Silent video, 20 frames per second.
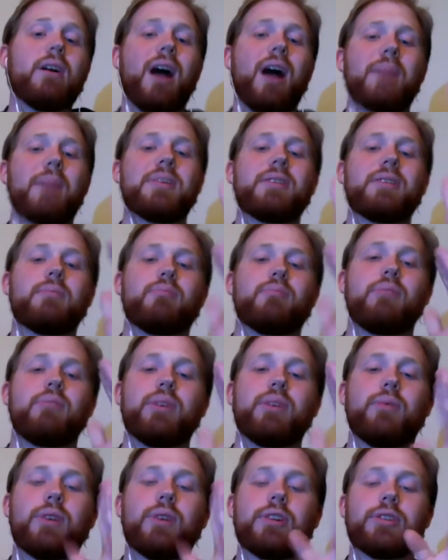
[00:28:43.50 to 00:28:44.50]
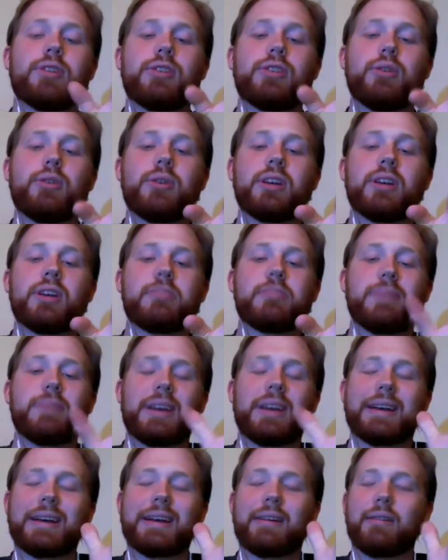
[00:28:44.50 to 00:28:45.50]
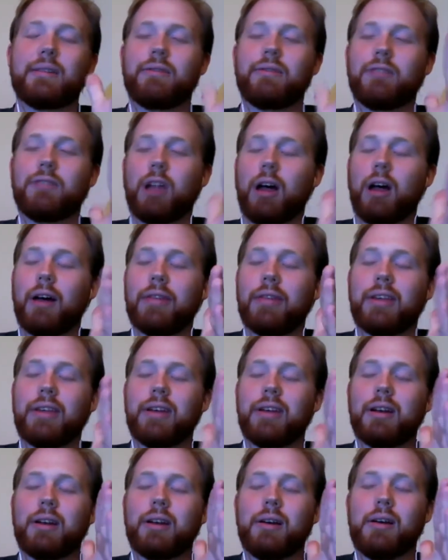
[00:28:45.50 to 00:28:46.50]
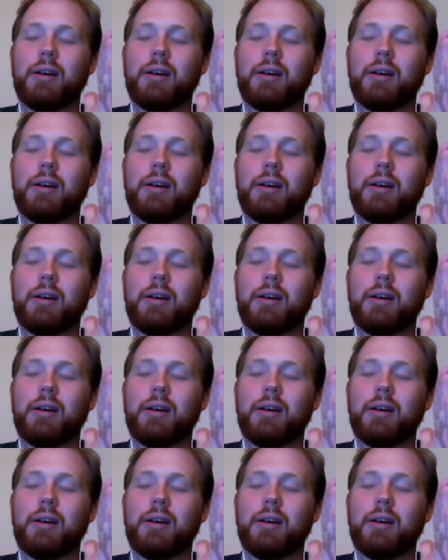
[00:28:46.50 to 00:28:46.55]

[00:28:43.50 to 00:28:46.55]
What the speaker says: I mean, what you're doing is picking out a flaw that